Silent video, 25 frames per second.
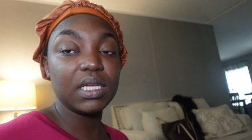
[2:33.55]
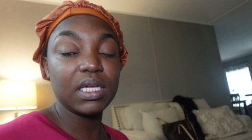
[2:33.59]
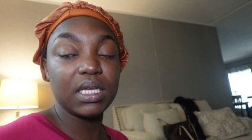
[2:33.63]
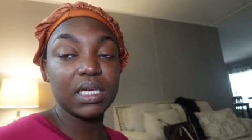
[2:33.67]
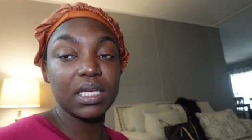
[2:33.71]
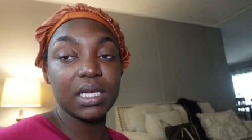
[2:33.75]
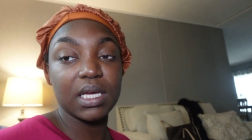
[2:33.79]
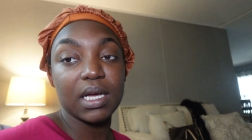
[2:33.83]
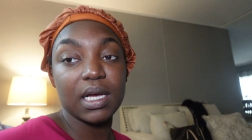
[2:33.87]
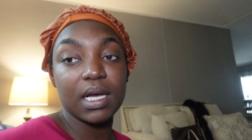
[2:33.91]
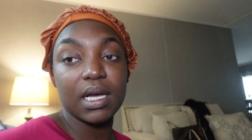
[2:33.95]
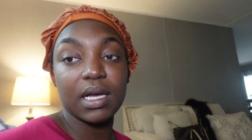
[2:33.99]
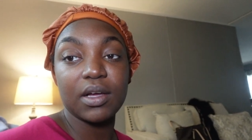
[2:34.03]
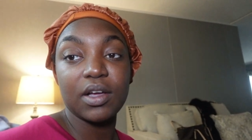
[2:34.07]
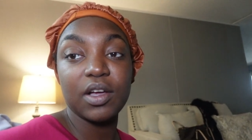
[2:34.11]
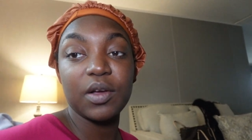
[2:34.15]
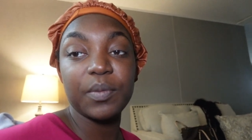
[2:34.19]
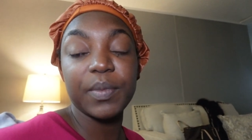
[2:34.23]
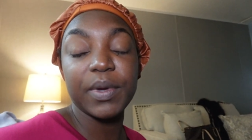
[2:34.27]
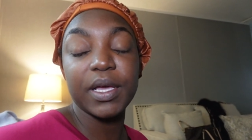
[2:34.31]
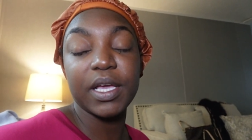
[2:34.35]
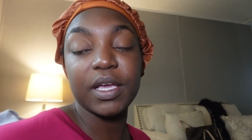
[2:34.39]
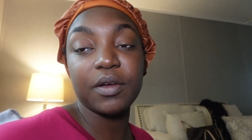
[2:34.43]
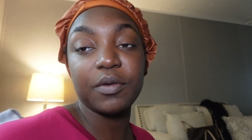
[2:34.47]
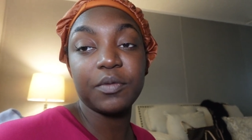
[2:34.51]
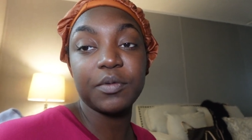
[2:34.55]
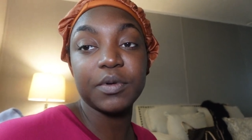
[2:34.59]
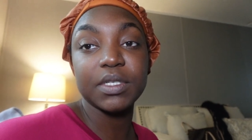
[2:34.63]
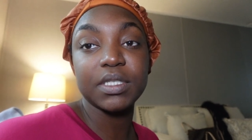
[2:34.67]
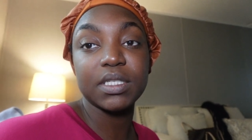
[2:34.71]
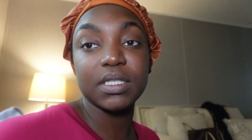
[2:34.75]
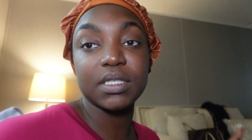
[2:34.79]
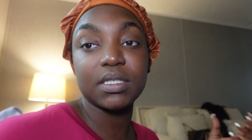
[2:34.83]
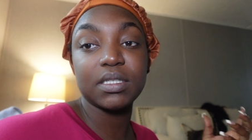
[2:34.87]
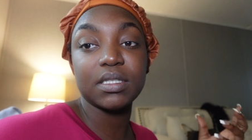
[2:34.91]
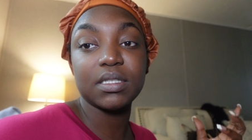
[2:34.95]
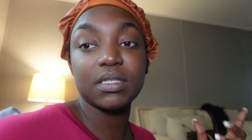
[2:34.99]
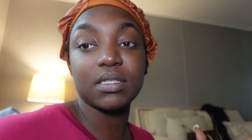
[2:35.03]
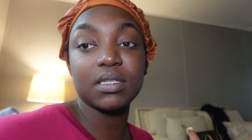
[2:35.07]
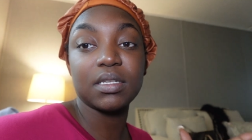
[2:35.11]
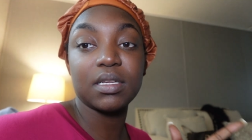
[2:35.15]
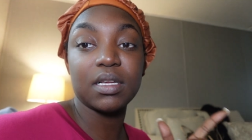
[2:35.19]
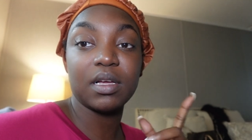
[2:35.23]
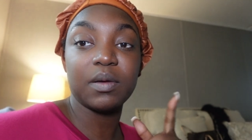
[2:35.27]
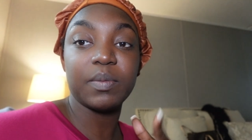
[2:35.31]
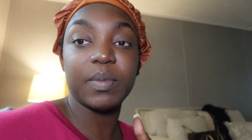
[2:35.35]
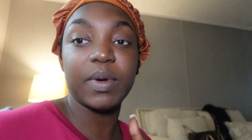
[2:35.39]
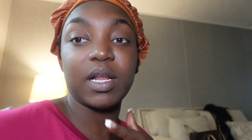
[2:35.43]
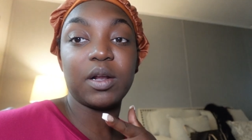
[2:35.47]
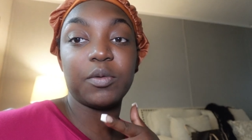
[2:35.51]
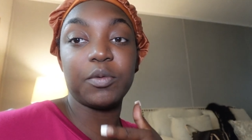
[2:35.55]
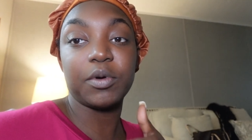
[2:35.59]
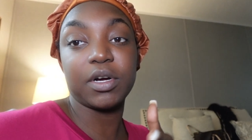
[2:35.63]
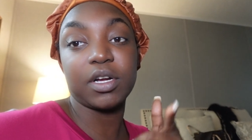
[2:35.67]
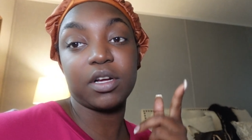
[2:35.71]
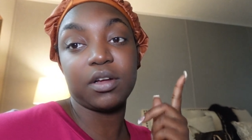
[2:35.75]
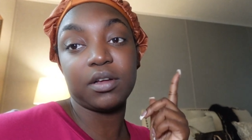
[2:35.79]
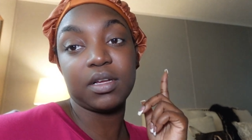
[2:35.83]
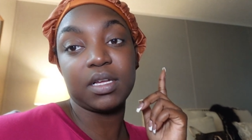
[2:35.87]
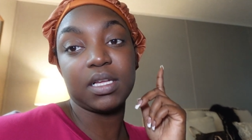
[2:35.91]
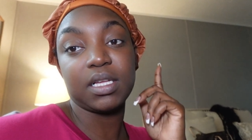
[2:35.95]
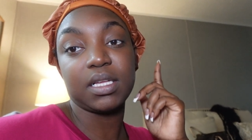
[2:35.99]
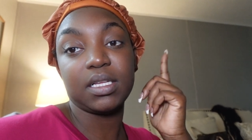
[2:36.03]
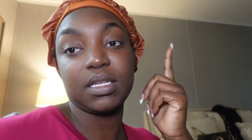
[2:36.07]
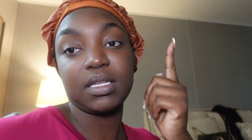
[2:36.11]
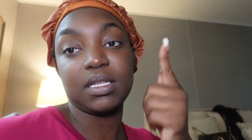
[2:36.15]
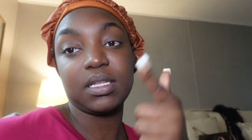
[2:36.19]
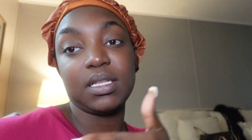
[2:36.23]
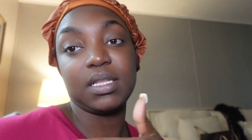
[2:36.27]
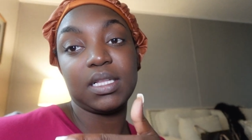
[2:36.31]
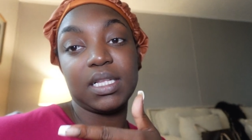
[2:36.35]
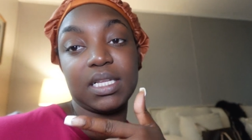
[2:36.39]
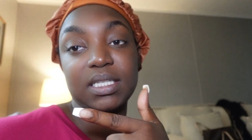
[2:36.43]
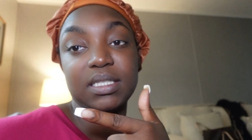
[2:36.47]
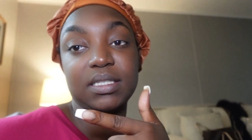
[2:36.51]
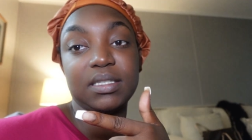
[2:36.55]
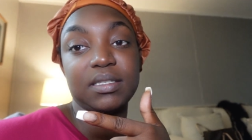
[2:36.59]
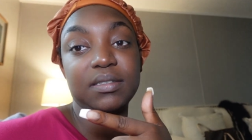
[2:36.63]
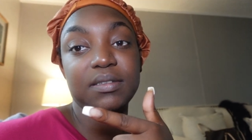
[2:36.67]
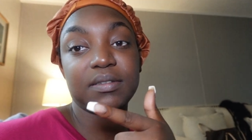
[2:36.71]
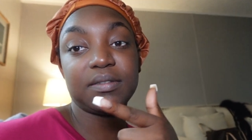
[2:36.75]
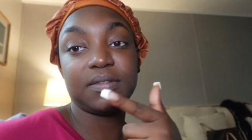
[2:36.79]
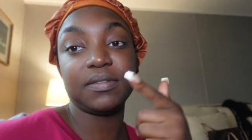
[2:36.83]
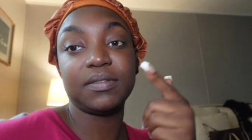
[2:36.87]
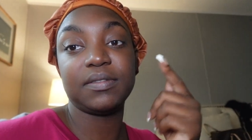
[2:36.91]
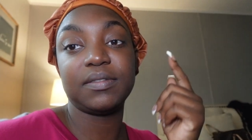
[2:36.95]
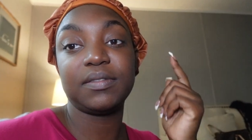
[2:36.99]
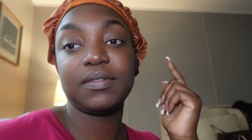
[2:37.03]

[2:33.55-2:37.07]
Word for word: yeah, I'll come back once I'm about to work on that stuff.